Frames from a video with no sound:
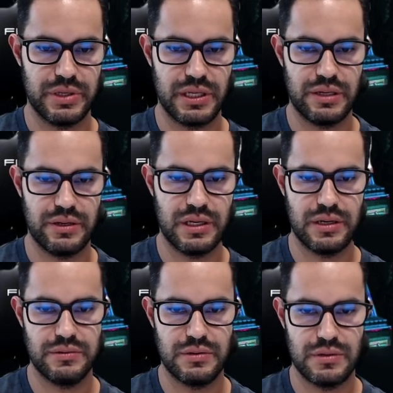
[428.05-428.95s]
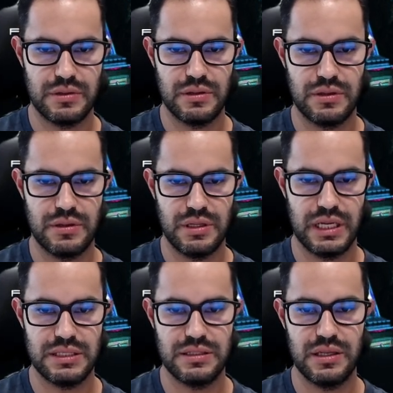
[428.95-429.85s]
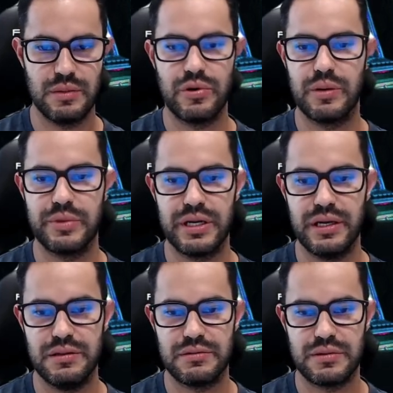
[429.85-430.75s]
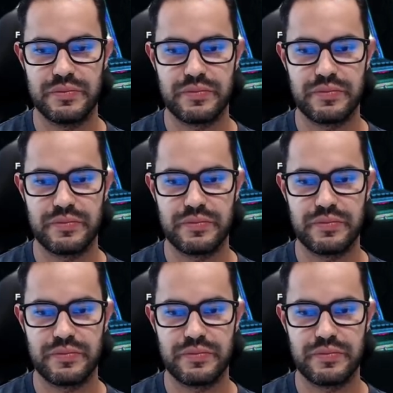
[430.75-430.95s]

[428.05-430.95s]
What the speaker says: Cloud account, that's the label I'm gonna enter.